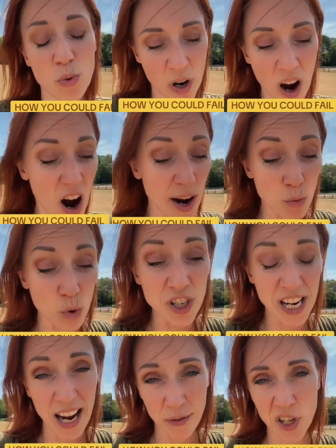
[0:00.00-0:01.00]
I would
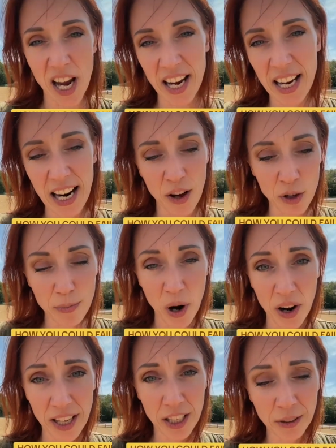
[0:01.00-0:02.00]
have taken out the
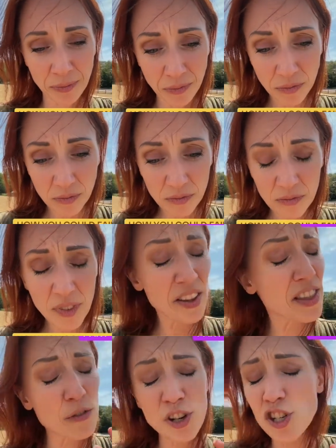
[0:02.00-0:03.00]
bike.
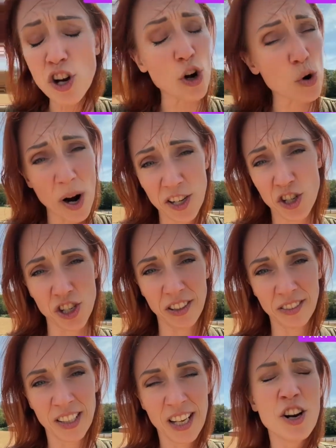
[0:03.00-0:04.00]
There is no
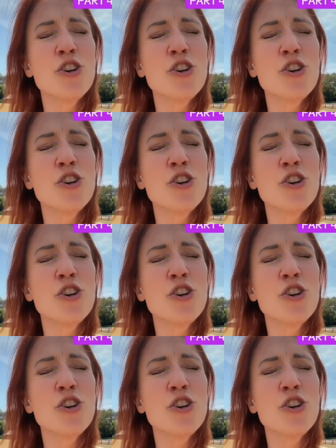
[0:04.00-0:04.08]
question